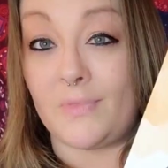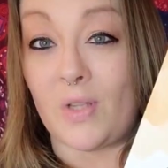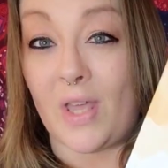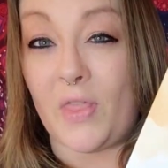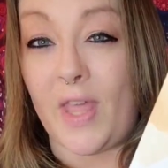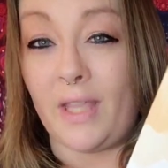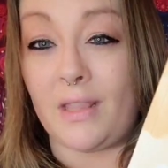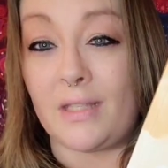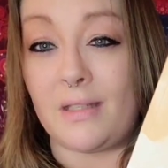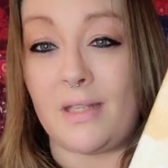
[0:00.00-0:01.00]
So I think
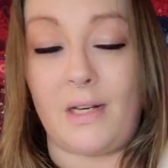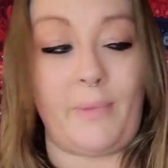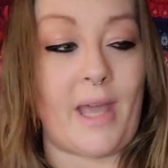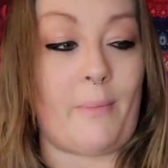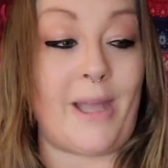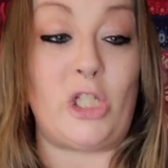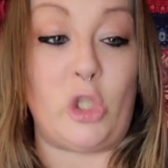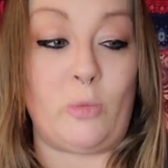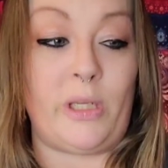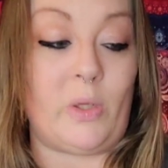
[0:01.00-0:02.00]
this is going to be on my
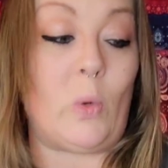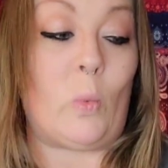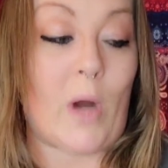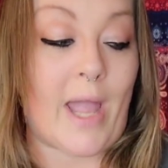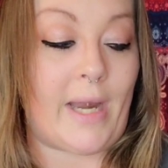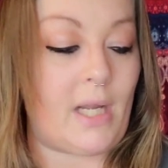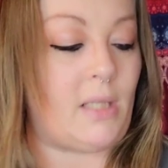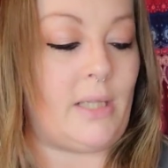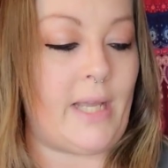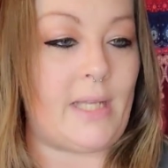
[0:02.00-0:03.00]
to-be-read
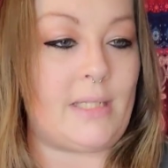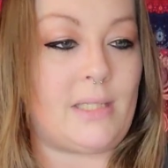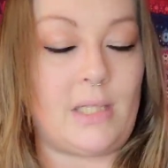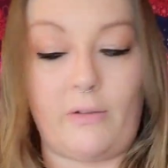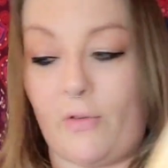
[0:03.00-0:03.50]
list